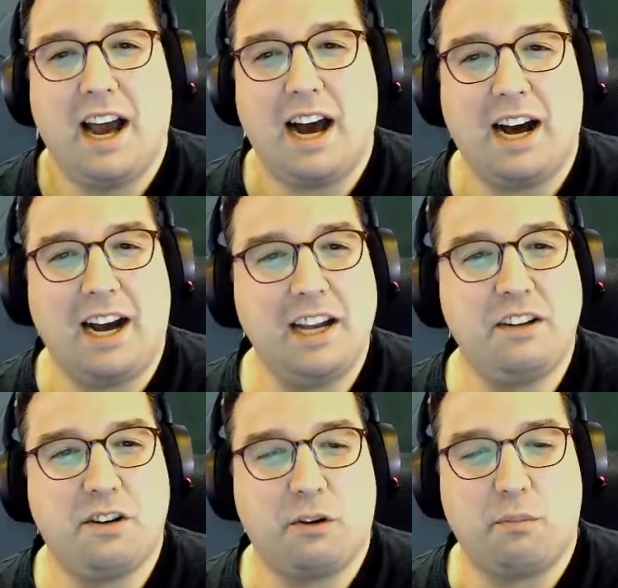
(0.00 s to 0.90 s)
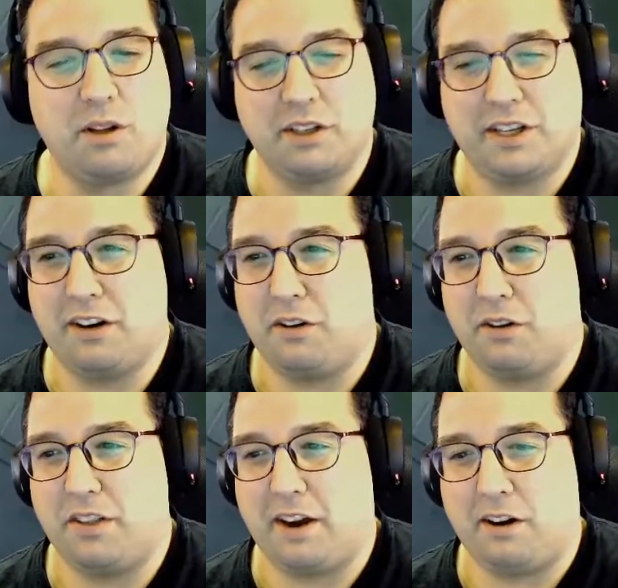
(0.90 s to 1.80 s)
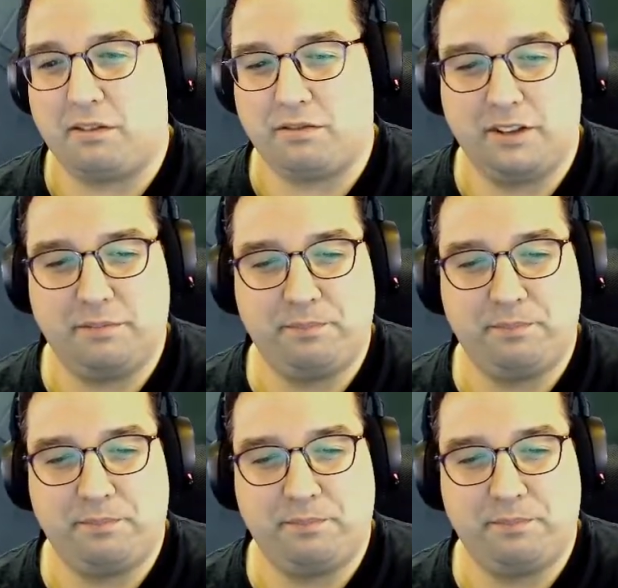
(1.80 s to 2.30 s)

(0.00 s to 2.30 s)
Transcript: I don't mulligan all that often.